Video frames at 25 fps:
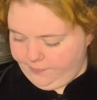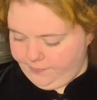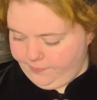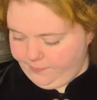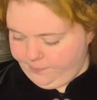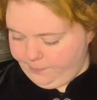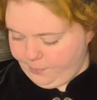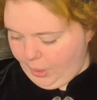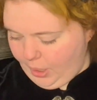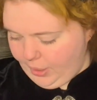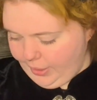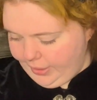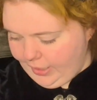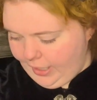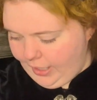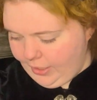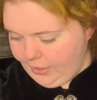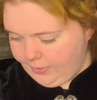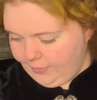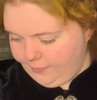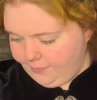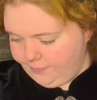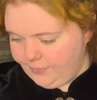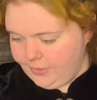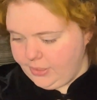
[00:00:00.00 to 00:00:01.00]
probably not
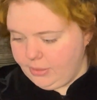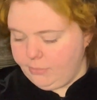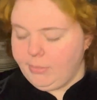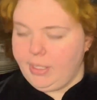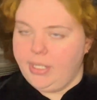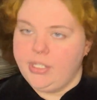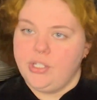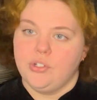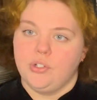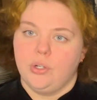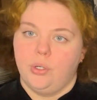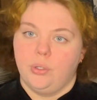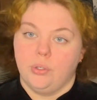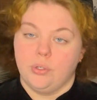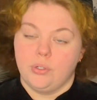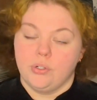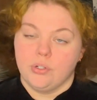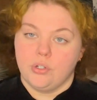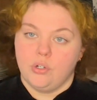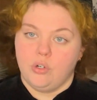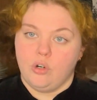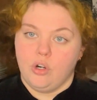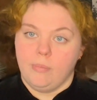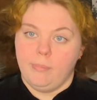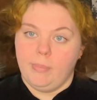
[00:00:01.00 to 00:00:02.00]
gonna fit my shoulders
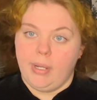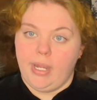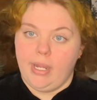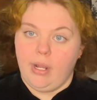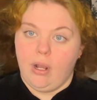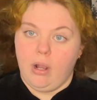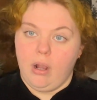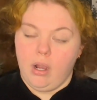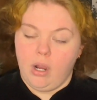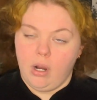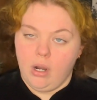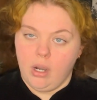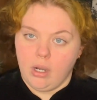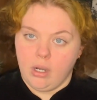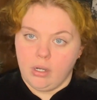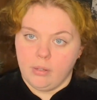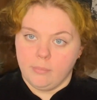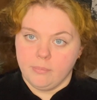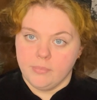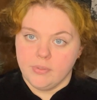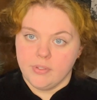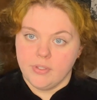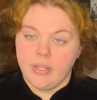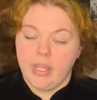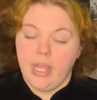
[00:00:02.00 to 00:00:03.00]
or my
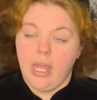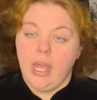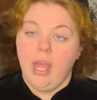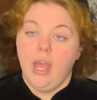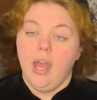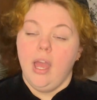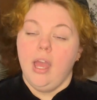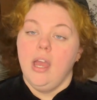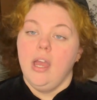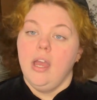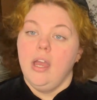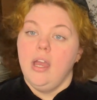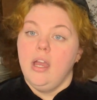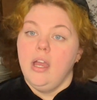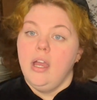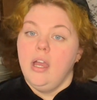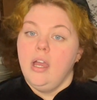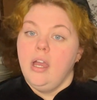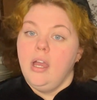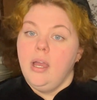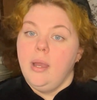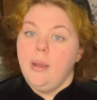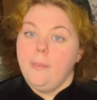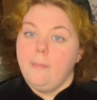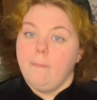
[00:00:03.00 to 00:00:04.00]
arms,
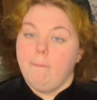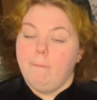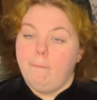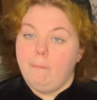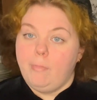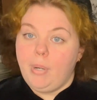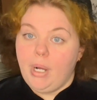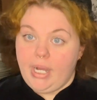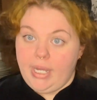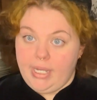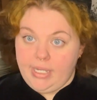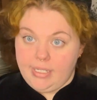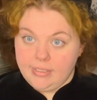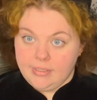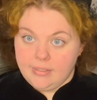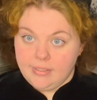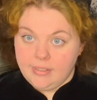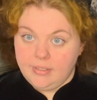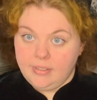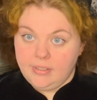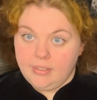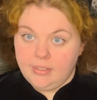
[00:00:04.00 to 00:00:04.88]
but